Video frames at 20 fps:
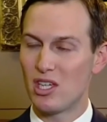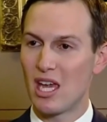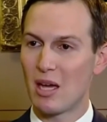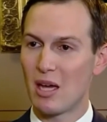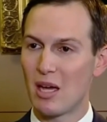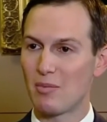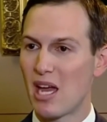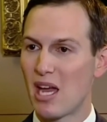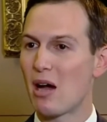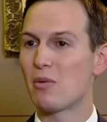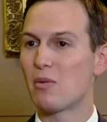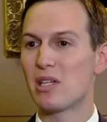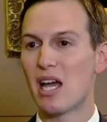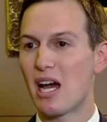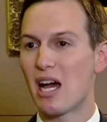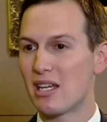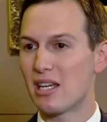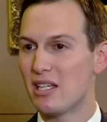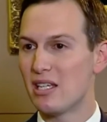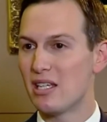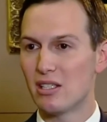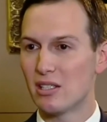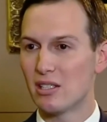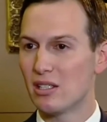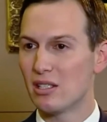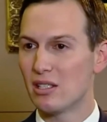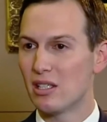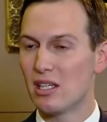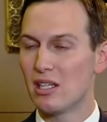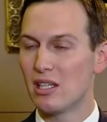camps. How we got
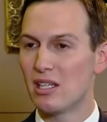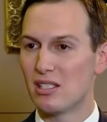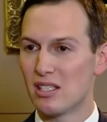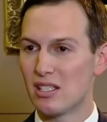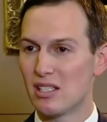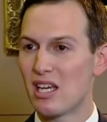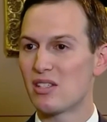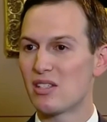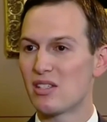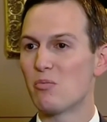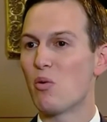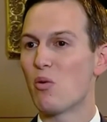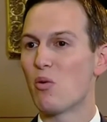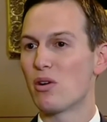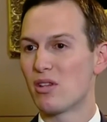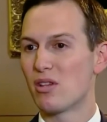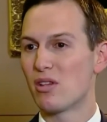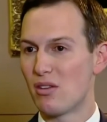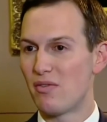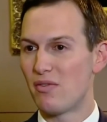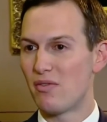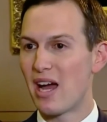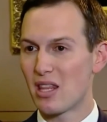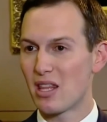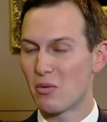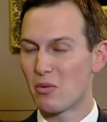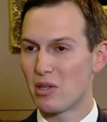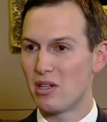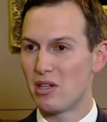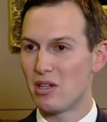here is less important than the fact
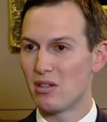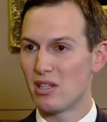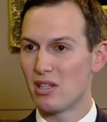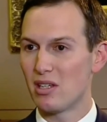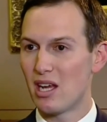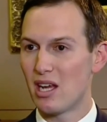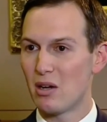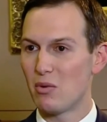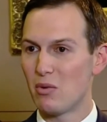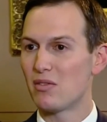that we're here today.